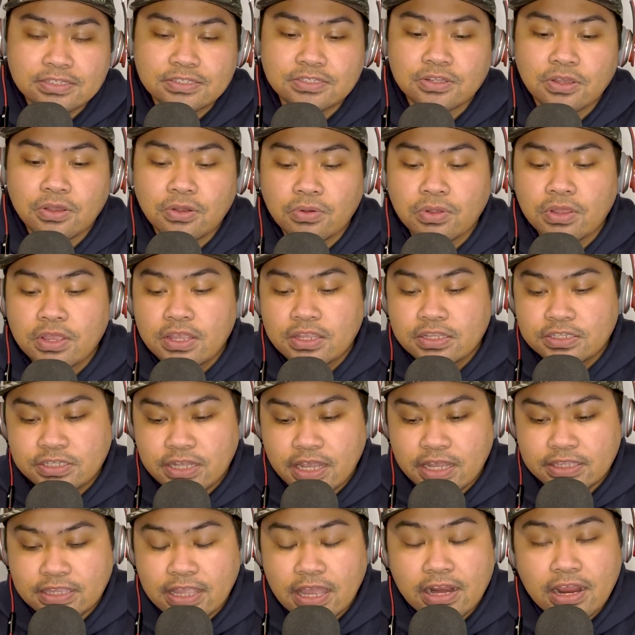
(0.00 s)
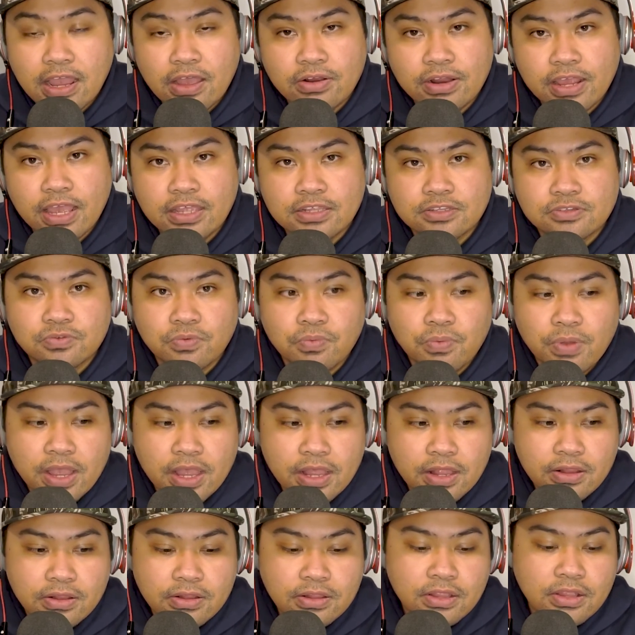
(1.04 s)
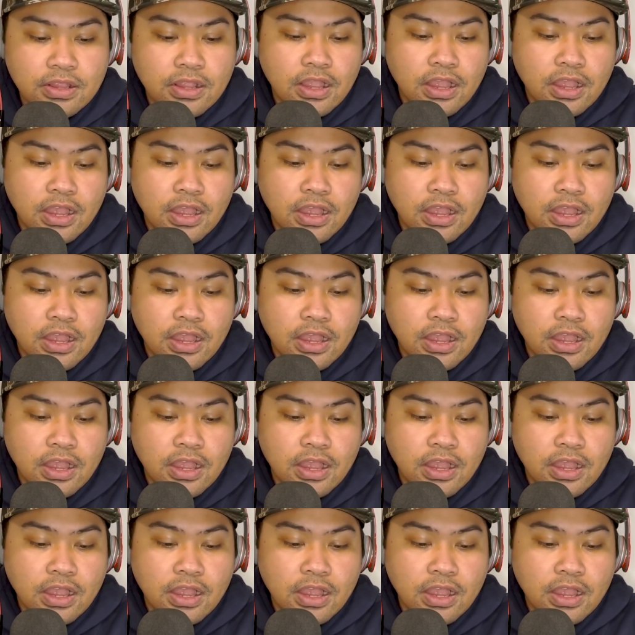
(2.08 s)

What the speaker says: So check that out as well.